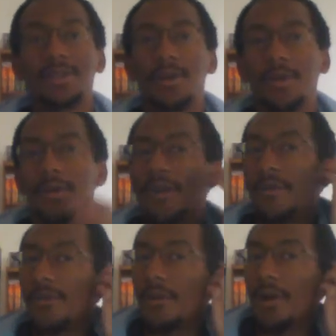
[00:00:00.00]
So
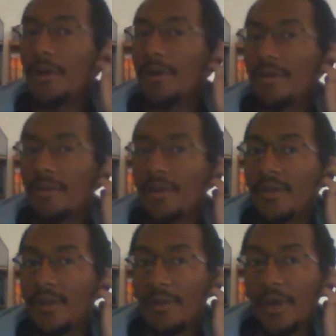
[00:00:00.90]
if you know of
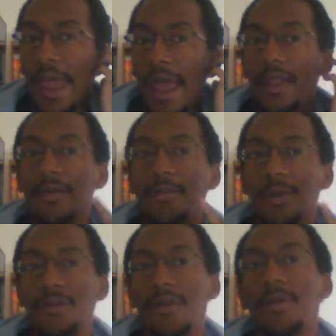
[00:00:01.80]
the
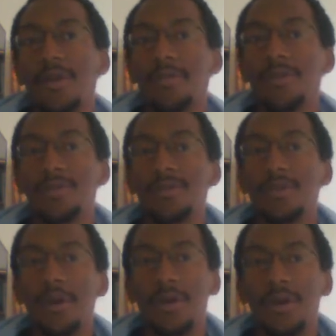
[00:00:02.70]
caliber of Kota
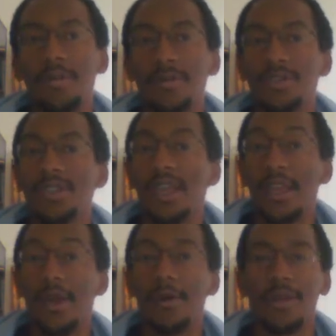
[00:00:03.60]
Ibushi
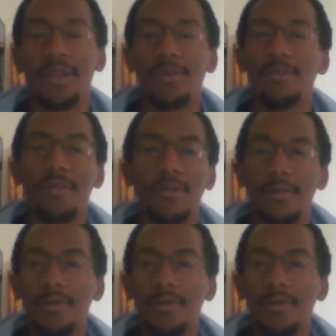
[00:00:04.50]
and Cody, you